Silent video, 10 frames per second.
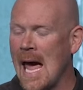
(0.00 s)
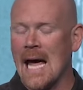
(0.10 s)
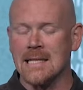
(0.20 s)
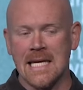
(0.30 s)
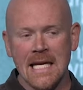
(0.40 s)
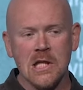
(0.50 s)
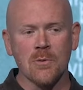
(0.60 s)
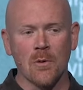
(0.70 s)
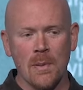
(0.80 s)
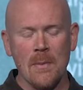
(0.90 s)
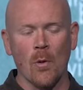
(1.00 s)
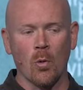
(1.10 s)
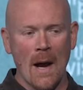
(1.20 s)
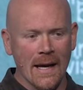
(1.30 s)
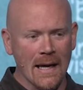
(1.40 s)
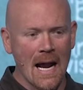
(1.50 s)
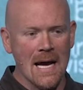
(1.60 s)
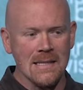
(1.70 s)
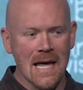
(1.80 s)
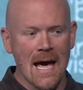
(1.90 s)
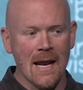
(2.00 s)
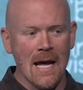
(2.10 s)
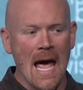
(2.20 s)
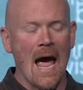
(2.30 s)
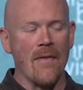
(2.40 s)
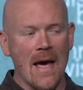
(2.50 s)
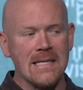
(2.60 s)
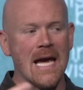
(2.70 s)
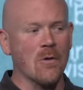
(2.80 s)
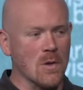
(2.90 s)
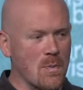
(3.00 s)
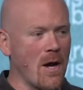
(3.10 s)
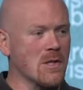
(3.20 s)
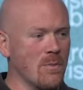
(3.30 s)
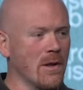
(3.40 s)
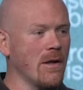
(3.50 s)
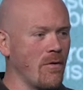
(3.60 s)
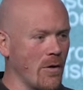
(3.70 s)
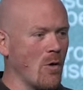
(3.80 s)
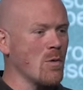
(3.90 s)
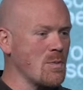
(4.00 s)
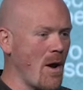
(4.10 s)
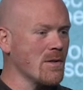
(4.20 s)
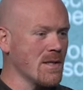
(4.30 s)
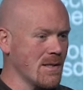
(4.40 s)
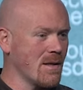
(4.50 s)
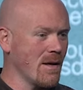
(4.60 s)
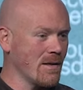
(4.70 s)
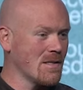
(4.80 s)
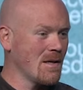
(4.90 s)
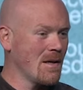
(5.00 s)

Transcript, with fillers: And teachable people recognize that and they take responsibility for their responses to things.